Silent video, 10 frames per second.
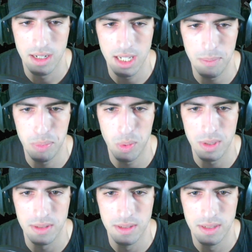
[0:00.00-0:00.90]

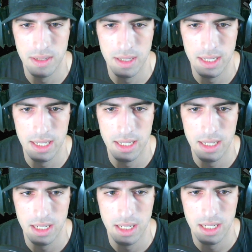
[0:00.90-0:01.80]
Flipboard.
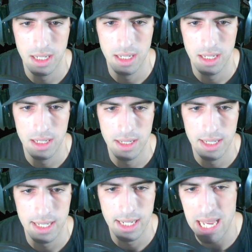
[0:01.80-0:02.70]
I can't use that
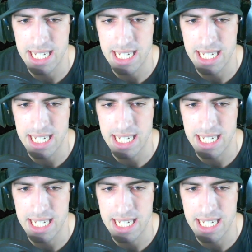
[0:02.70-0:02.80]
here.